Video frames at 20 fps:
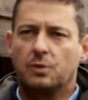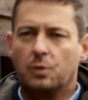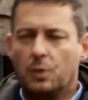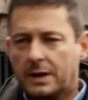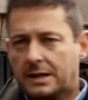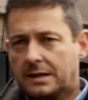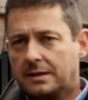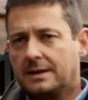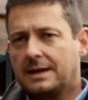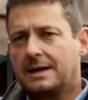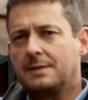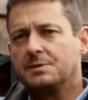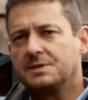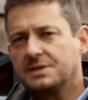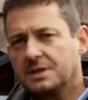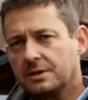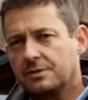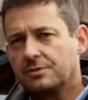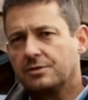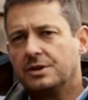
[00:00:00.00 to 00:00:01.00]
for wetland
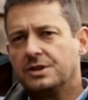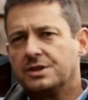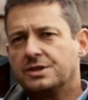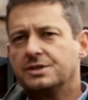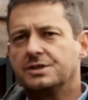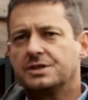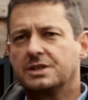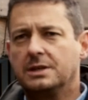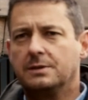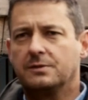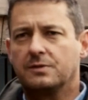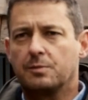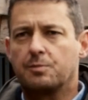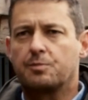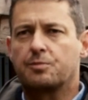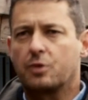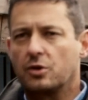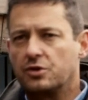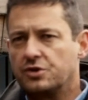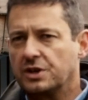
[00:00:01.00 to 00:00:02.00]
habitat creation schemes, for
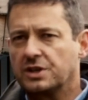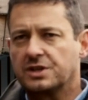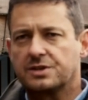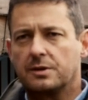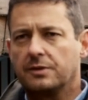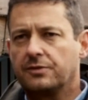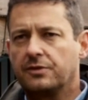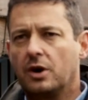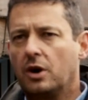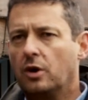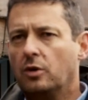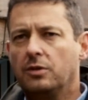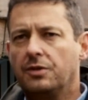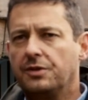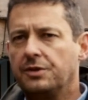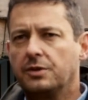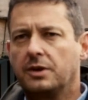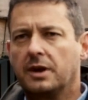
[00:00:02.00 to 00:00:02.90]
projects throughout the whole of the